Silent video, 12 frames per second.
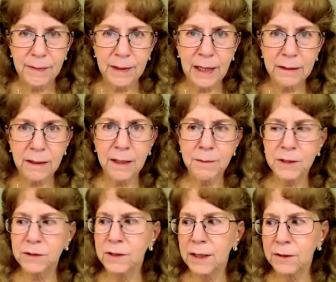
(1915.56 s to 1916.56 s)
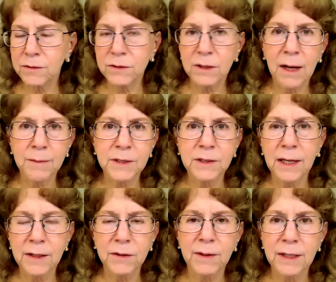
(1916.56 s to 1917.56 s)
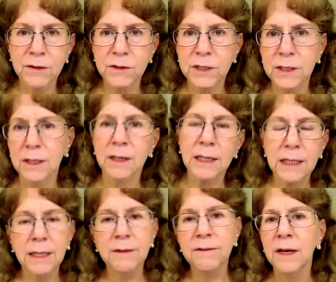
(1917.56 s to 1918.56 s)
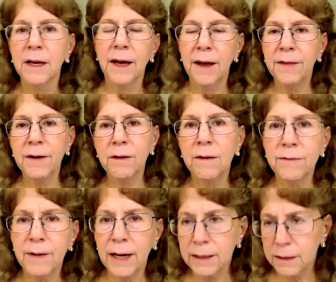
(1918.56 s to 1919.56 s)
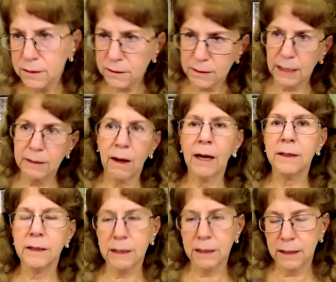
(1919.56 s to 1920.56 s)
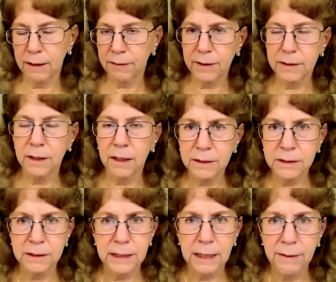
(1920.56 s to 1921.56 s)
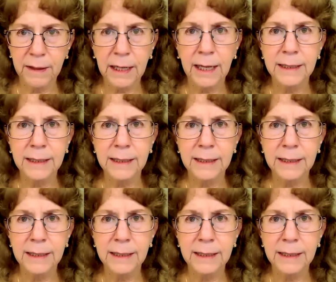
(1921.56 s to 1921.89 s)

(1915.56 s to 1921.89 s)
that come and take your time and take your energy and leave. And they're all fine. And you're like, oh, I didn't get anything done today that I